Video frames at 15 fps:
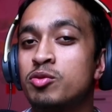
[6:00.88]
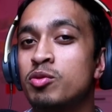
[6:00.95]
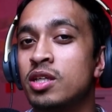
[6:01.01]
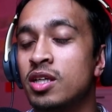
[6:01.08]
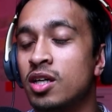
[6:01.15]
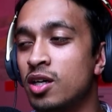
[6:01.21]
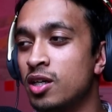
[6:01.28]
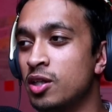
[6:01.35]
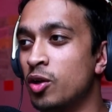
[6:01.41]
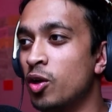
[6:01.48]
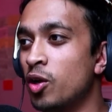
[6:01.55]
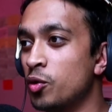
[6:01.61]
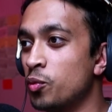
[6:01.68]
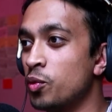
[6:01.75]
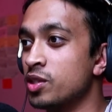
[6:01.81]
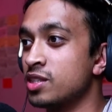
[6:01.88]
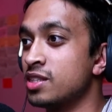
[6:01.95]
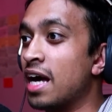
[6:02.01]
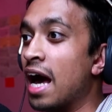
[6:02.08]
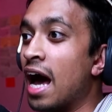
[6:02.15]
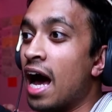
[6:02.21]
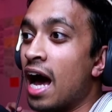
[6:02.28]
really early on was
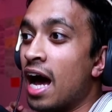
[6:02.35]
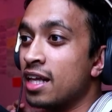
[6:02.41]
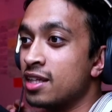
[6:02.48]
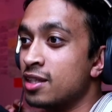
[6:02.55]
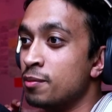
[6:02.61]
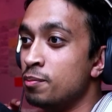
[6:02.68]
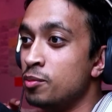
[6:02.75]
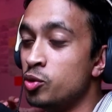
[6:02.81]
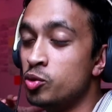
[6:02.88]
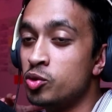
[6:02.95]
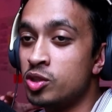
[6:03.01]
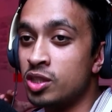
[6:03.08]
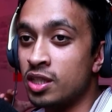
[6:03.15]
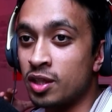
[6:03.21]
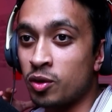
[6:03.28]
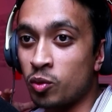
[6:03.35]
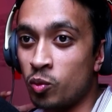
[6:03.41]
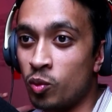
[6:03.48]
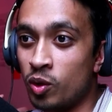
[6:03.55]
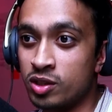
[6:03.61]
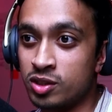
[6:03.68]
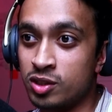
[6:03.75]
that the music
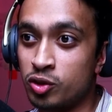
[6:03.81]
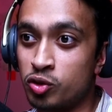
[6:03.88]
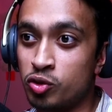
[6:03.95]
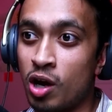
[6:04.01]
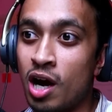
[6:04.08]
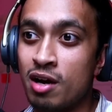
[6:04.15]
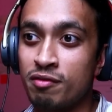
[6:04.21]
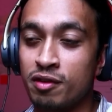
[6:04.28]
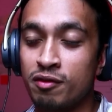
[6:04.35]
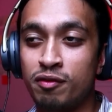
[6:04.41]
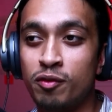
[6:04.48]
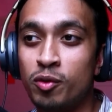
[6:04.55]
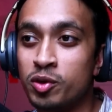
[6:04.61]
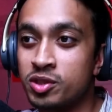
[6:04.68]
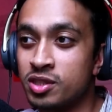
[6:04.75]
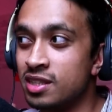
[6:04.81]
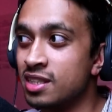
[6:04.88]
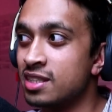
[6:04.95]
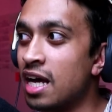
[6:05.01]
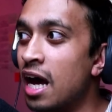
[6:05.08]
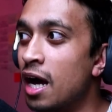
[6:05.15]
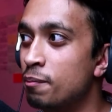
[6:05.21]
was the driving force in
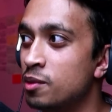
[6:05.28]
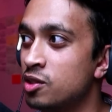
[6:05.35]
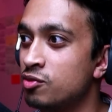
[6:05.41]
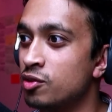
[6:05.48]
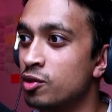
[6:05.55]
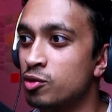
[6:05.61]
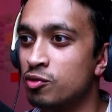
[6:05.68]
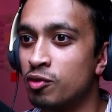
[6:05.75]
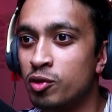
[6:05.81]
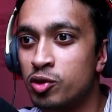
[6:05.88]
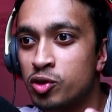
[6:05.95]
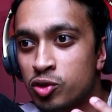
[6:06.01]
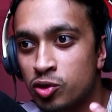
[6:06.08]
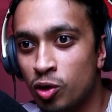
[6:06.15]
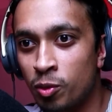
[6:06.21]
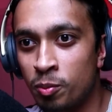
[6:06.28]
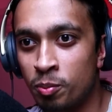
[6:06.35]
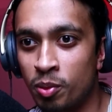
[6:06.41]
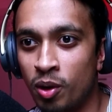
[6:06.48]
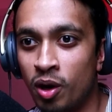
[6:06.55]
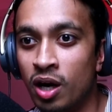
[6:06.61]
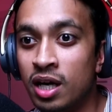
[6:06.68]
this atmosphere. It was very
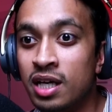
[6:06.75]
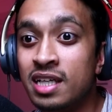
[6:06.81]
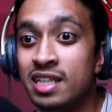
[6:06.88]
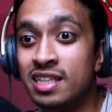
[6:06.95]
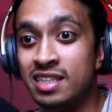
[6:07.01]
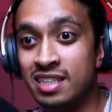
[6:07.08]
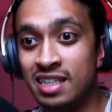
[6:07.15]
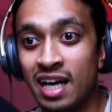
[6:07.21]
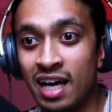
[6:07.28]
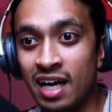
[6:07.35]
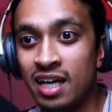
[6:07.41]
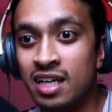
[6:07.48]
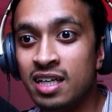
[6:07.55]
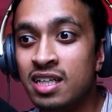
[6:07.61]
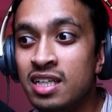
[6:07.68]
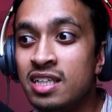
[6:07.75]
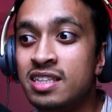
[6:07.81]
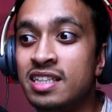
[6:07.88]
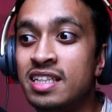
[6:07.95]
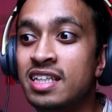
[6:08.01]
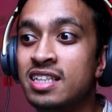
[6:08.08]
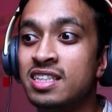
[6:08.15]
somber, yet
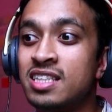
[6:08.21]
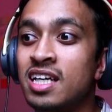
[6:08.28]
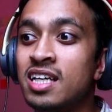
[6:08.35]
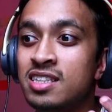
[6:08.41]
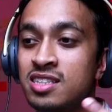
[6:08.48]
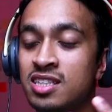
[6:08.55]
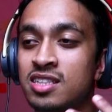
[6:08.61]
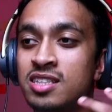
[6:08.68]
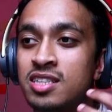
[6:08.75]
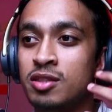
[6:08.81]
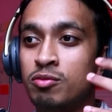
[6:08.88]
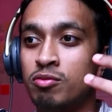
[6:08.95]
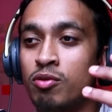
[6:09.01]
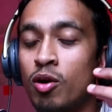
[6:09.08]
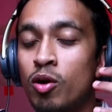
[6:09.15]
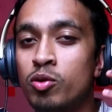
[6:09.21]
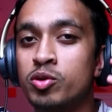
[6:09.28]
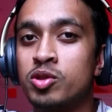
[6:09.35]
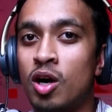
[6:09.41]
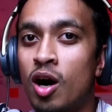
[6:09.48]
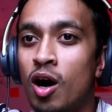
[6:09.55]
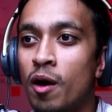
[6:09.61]
the intensity rose
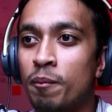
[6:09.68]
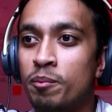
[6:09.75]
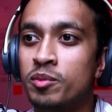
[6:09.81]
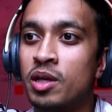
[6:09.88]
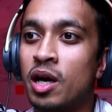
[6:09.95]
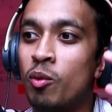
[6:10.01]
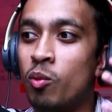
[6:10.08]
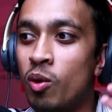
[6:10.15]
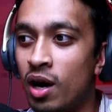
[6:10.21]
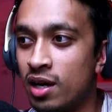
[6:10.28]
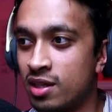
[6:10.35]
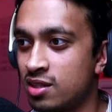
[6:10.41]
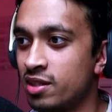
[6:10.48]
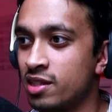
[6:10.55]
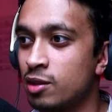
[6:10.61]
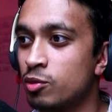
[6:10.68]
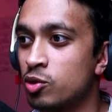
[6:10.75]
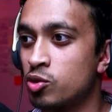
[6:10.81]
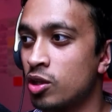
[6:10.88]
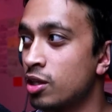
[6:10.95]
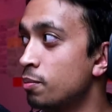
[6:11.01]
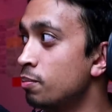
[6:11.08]
up. Now, what I think they were
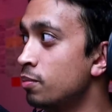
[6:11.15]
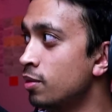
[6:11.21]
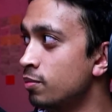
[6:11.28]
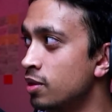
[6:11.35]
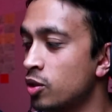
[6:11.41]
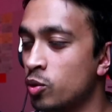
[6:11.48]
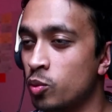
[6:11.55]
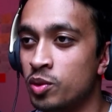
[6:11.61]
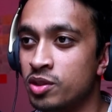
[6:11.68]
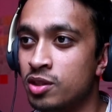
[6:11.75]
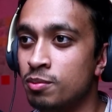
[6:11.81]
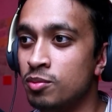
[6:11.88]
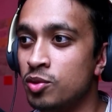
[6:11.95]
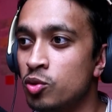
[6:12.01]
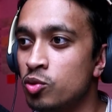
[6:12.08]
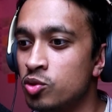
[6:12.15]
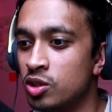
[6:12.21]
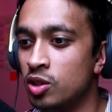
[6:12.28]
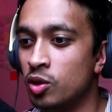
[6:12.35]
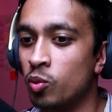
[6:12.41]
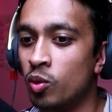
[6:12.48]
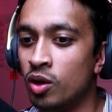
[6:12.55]
trying to mimic with the
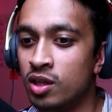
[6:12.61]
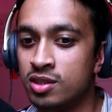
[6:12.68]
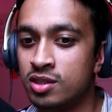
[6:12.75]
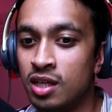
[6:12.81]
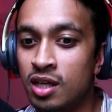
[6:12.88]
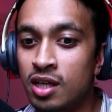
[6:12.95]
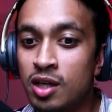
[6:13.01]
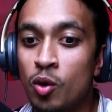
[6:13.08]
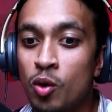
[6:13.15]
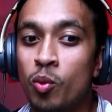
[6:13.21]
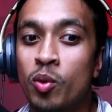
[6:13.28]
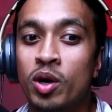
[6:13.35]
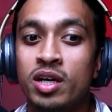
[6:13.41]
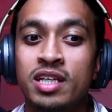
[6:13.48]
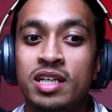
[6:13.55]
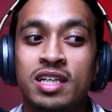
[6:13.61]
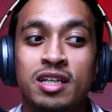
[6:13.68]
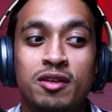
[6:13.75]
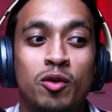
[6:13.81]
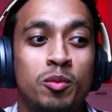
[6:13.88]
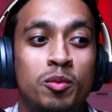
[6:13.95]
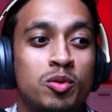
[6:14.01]
music was what it
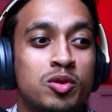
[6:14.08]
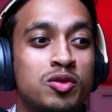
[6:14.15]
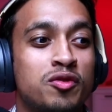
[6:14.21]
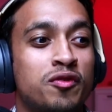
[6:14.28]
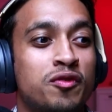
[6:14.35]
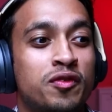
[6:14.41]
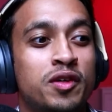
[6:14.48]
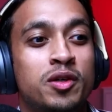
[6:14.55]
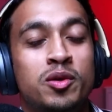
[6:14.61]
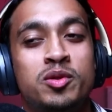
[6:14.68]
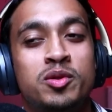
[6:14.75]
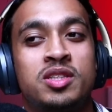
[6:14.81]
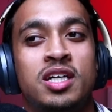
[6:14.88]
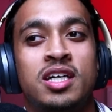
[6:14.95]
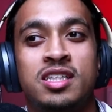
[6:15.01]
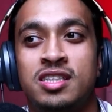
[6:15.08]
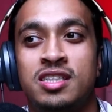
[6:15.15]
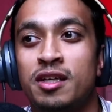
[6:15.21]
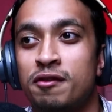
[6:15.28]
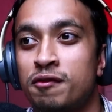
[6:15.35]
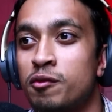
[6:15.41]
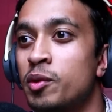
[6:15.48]
almost feels as
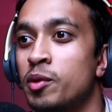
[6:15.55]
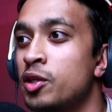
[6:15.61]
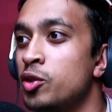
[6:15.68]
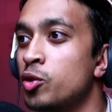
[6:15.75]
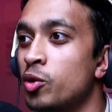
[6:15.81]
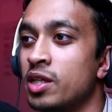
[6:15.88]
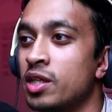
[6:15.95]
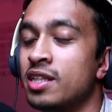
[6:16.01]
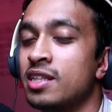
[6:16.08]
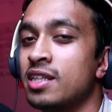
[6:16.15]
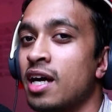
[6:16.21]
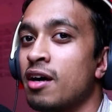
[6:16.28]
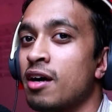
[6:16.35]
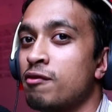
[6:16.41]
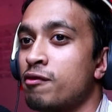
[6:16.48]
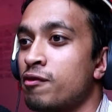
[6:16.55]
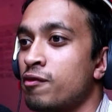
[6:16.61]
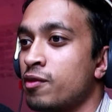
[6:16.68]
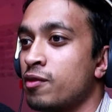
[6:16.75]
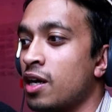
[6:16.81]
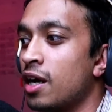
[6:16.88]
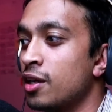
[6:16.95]
if when you're in that
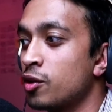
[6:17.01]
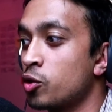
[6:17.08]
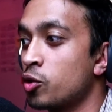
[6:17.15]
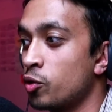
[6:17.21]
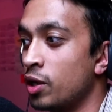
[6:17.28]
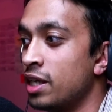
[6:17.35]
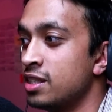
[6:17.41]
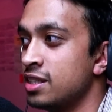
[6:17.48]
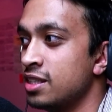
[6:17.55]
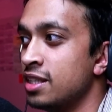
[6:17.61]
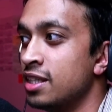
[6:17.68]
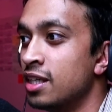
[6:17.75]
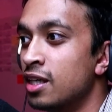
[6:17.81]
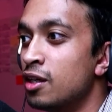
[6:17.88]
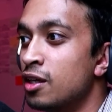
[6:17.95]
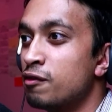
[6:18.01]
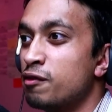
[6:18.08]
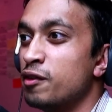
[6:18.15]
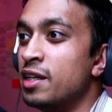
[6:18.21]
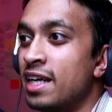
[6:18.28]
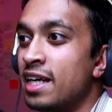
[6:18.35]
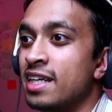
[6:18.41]
kind of crazy
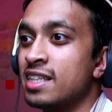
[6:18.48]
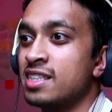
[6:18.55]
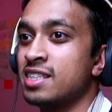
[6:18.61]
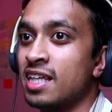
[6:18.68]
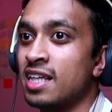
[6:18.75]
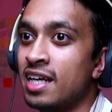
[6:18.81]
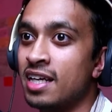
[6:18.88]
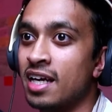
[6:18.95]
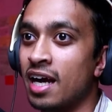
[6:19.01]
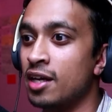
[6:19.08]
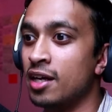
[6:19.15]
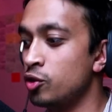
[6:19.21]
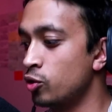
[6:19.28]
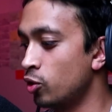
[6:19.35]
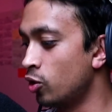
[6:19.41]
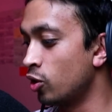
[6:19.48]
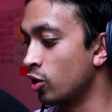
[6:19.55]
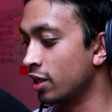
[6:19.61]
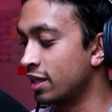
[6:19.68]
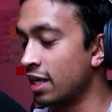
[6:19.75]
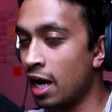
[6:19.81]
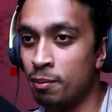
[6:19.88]
frenetic state and you're
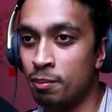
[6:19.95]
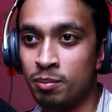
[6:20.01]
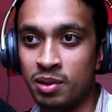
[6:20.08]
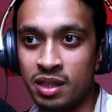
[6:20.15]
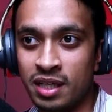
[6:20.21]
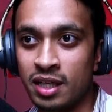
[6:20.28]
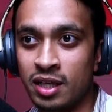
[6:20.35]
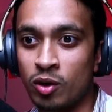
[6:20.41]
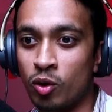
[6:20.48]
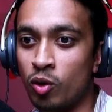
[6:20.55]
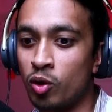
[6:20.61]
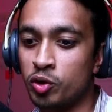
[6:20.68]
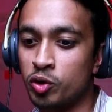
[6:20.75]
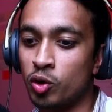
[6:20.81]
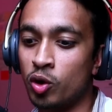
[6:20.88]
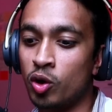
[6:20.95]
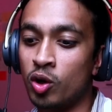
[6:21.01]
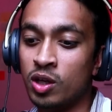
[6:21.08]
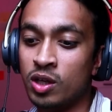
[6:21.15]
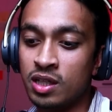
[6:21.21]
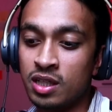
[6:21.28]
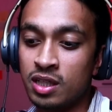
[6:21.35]
gambling or
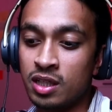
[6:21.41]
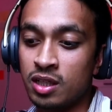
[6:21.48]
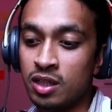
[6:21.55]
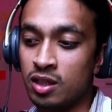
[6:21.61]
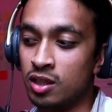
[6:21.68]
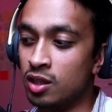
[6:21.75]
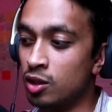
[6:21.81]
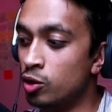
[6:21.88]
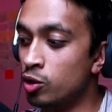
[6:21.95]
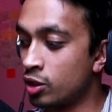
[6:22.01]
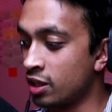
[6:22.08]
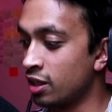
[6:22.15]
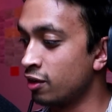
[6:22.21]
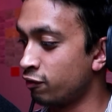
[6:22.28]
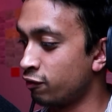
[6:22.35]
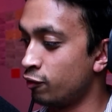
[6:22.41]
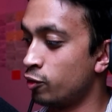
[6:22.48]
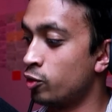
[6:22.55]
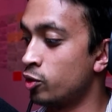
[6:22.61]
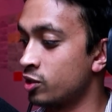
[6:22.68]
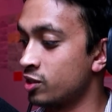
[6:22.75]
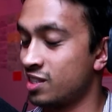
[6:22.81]
you're uh, looking
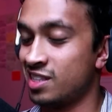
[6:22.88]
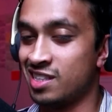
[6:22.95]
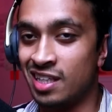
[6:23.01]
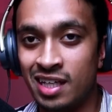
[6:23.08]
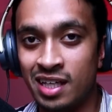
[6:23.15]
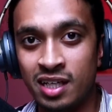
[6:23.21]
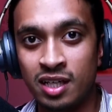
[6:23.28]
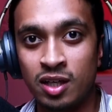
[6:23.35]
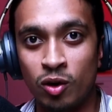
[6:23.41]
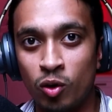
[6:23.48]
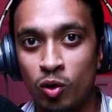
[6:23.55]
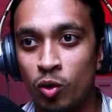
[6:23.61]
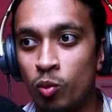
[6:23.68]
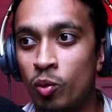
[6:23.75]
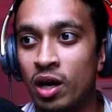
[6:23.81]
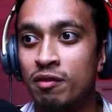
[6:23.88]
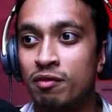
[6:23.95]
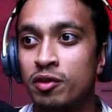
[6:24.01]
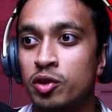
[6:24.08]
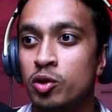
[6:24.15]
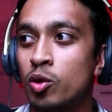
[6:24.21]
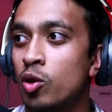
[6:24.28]
for sin or
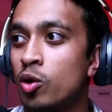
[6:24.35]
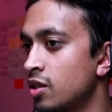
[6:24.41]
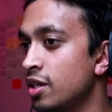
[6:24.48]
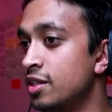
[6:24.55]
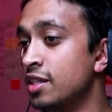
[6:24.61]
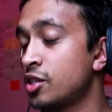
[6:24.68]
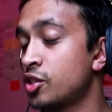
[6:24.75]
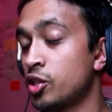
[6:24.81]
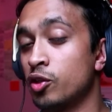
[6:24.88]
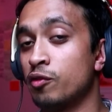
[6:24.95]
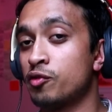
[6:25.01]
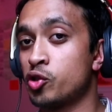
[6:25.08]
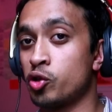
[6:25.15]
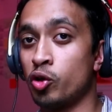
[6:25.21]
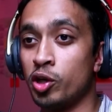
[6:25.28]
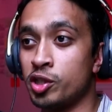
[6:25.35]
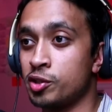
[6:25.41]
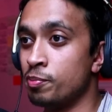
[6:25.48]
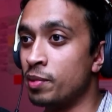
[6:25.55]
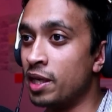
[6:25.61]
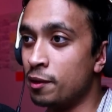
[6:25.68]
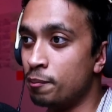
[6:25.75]
whatever your addiction of choice
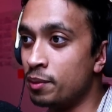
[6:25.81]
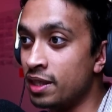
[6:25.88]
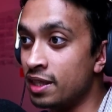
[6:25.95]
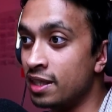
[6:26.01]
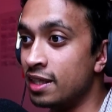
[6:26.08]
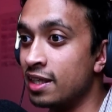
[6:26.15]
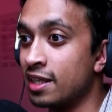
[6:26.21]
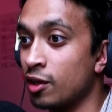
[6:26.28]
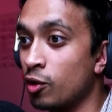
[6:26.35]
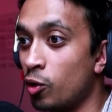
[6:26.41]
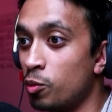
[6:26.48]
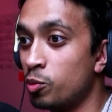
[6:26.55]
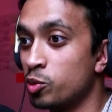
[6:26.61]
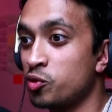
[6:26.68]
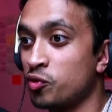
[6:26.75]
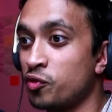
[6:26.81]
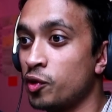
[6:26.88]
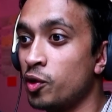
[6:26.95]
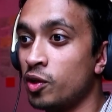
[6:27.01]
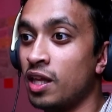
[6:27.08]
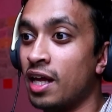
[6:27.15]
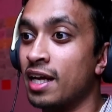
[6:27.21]
may be, it can almost
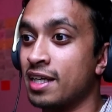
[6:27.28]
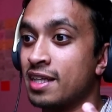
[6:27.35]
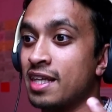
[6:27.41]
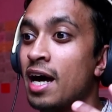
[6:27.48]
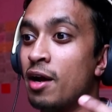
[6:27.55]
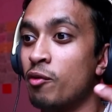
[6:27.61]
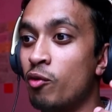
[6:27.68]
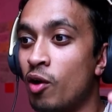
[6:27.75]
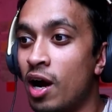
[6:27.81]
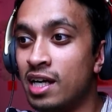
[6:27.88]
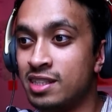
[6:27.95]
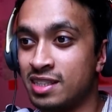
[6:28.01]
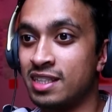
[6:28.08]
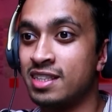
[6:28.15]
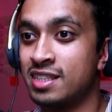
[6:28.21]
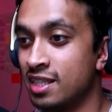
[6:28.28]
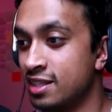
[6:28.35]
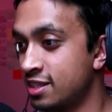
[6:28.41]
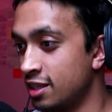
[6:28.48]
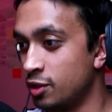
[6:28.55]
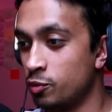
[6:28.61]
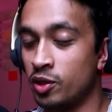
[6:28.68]
feel like that rising
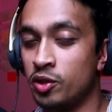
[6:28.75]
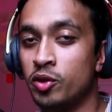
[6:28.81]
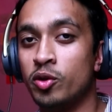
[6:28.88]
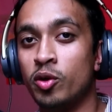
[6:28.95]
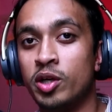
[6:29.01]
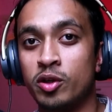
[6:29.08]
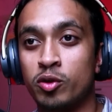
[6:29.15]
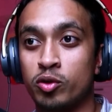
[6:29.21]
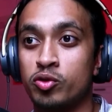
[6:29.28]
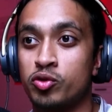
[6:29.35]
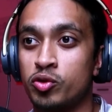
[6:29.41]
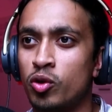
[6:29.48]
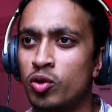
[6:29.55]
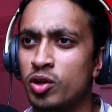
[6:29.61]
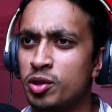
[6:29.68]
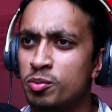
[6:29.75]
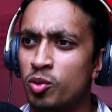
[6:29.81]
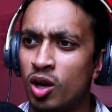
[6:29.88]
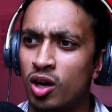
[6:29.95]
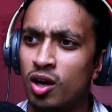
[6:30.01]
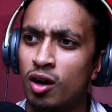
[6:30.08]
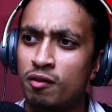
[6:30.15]
intensity where you're not in control anymore.
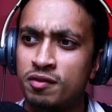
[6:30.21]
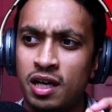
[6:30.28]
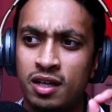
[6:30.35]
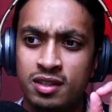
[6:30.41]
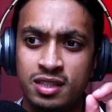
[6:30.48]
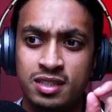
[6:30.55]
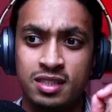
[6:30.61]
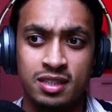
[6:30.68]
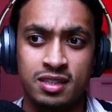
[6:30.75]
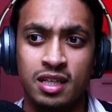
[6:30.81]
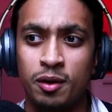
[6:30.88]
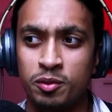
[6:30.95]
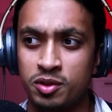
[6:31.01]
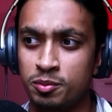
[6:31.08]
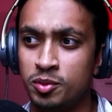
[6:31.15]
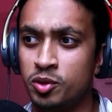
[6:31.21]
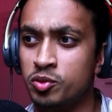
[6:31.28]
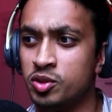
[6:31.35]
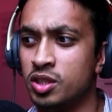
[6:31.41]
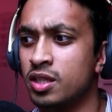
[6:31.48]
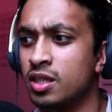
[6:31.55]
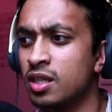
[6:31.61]
I loved how they did that with the
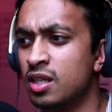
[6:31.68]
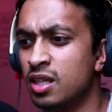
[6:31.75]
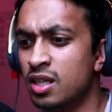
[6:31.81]
music.